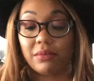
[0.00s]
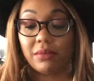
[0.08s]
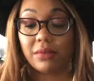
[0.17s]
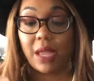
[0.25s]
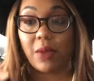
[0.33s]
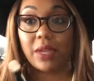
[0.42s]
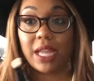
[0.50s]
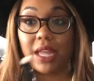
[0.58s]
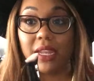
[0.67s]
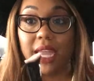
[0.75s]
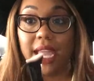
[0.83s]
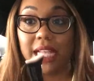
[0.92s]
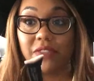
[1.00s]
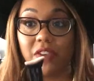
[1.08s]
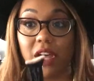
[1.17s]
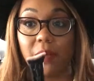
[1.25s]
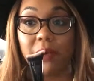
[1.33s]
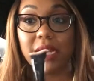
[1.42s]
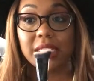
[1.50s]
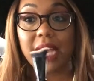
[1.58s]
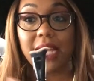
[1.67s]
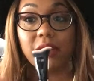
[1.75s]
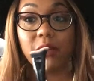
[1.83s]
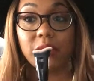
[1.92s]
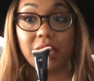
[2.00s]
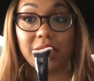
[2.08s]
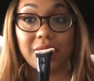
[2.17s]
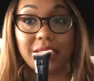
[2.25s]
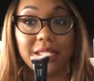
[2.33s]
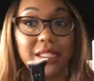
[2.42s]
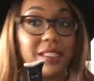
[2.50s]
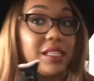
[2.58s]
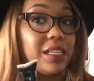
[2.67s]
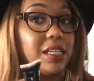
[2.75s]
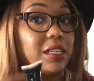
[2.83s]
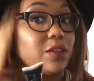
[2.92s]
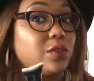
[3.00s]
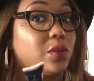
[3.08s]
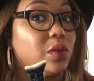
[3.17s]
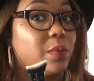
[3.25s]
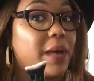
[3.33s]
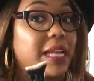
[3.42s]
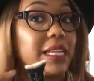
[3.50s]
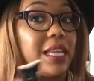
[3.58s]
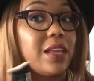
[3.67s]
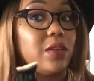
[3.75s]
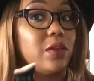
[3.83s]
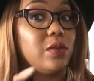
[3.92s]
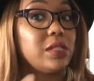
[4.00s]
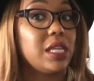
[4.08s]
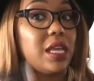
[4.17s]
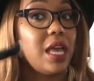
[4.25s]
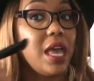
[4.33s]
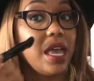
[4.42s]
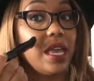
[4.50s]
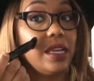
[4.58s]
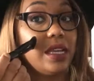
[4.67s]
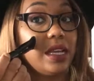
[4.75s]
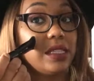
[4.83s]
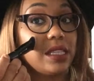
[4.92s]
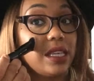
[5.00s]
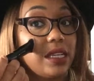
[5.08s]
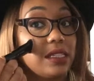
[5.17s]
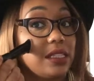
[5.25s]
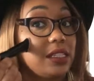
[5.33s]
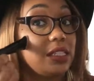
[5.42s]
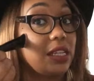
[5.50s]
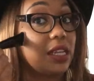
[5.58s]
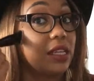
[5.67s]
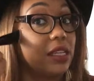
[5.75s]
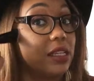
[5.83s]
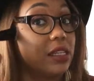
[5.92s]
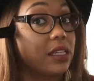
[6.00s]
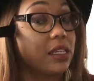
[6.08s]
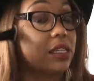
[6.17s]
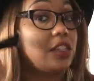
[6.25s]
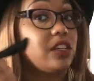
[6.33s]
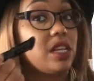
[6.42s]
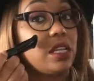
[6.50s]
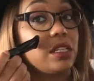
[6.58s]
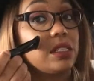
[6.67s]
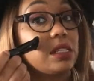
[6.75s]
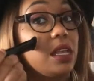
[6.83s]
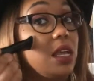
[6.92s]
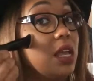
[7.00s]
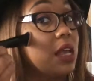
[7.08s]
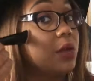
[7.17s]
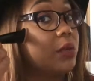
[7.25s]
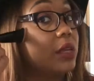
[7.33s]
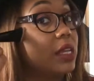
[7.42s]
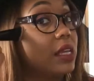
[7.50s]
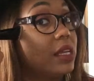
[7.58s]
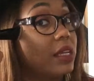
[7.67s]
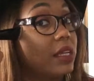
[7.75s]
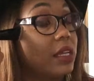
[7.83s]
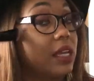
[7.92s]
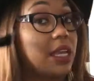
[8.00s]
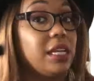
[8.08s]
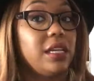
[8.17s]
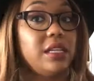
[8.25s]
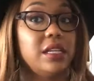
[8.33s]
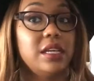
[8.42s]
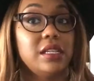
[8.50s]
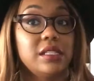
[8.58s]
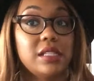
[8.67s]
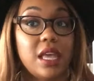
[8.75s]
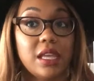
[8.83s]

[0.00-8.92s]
that Rihanna has for her brush. I do think that this is a good dupe. I did use it. It does hug the cheeks really good, and it does